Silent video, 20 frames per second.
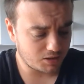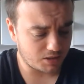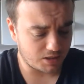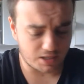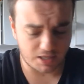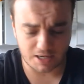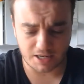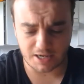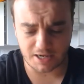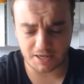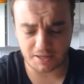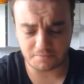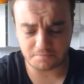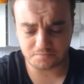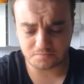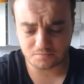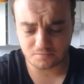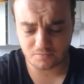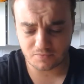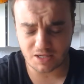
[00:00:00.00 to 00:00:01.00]

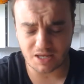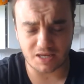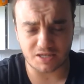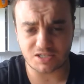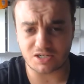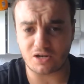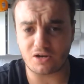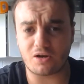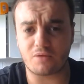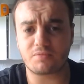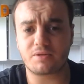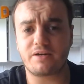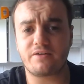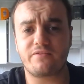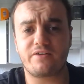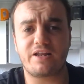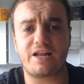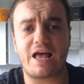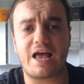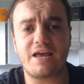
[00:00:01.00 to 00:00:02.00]
Yeah, so I'm going to
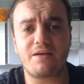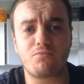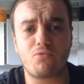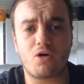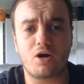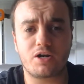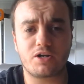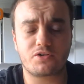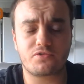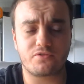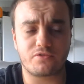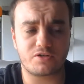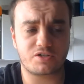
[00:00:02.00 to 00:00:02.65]
give it A minus for a